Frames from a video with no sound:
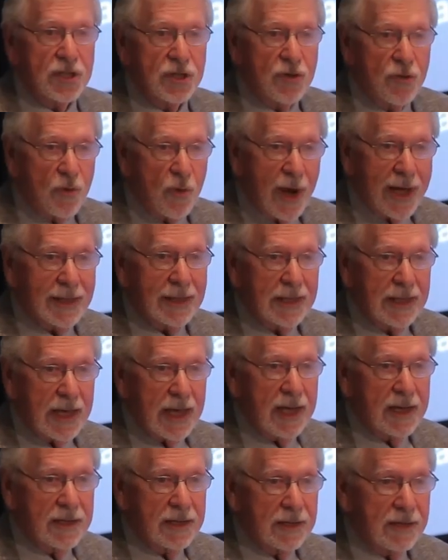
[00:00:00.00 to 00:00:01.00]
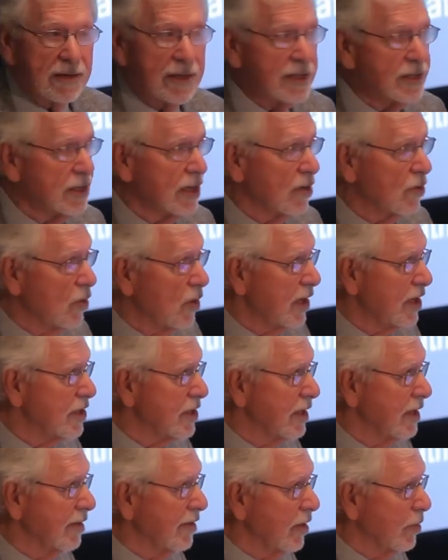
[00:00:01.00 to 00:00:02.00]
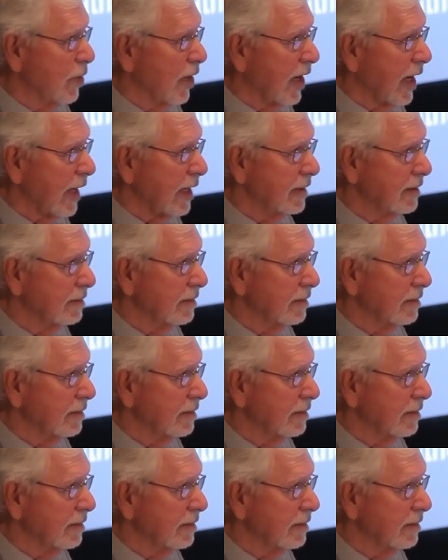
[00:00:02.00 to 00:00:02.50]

directly into this region of the brain.